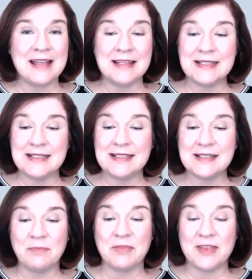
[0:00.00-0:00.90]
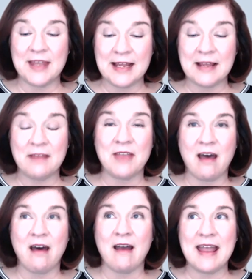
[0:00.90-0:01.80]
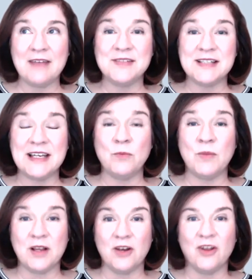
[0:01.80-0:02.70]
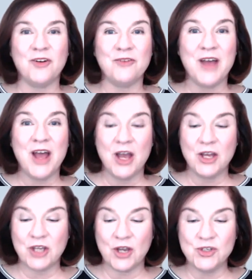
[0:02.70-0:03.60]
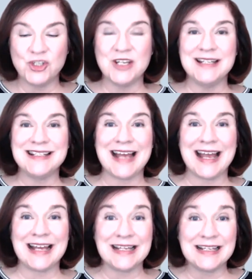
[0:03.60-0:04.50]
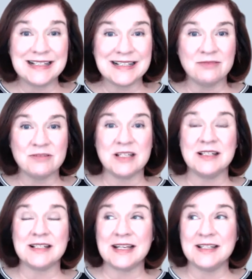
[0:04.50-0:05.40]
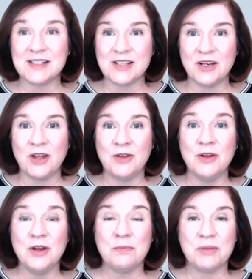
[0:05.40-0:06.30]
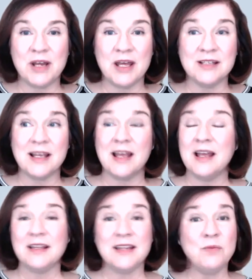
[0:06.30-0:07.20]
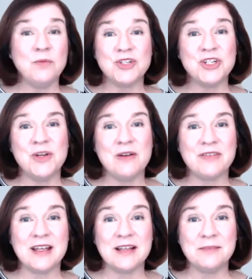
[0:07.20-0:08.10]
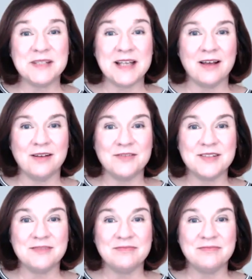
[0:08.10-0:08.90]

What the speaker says: this is something that I have seen with a lot of coaches and consultants and solopreneurs. They want to do everything themselves